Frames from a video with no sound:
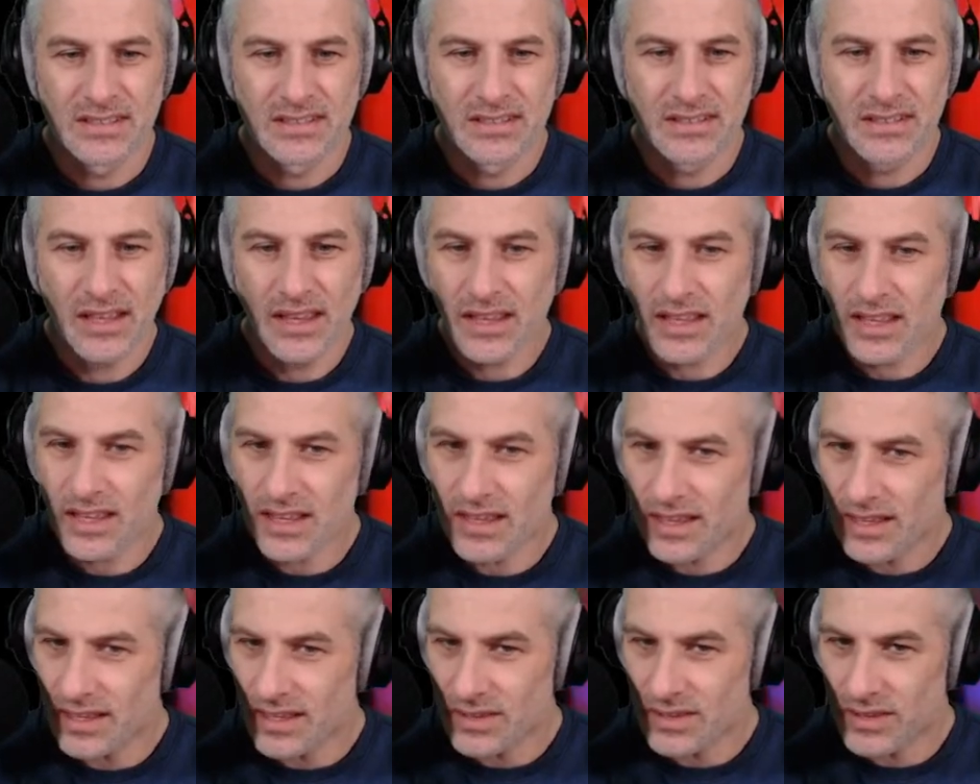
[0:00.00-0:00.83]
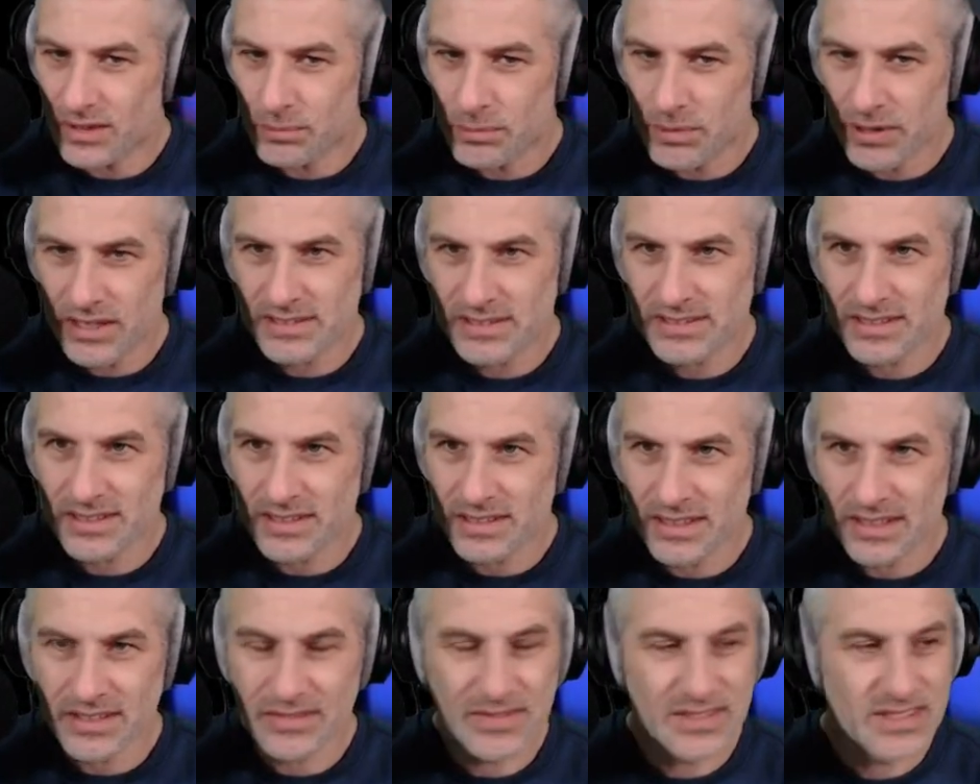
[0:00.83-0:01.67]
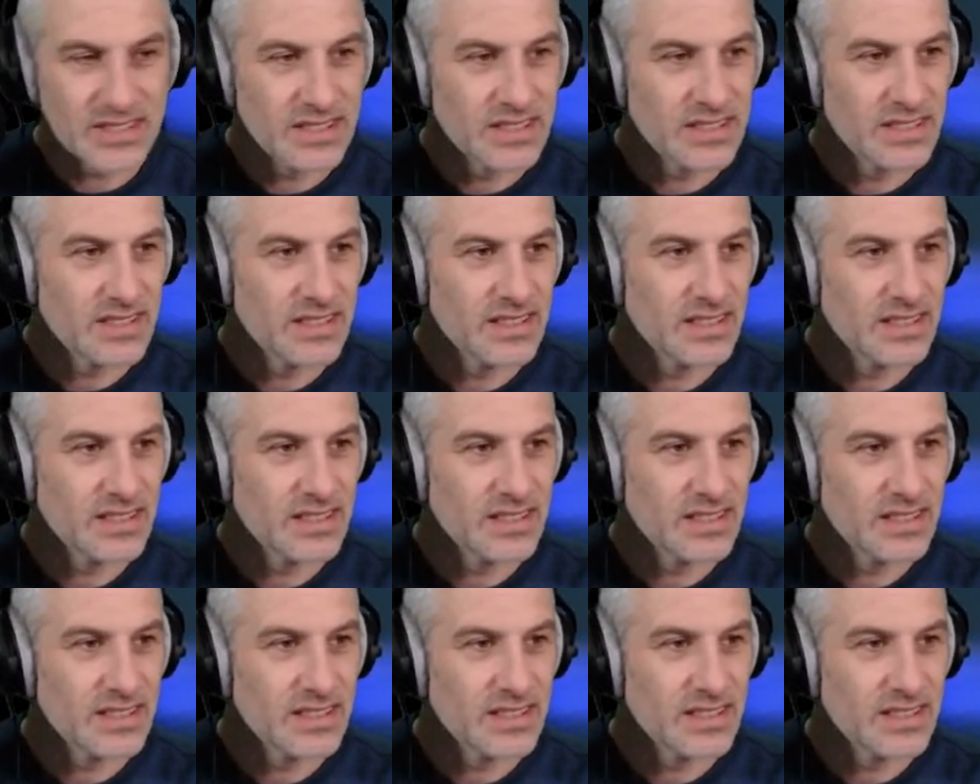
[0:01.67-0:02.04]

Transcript: gifts. yeah, the personal gifts. Ones that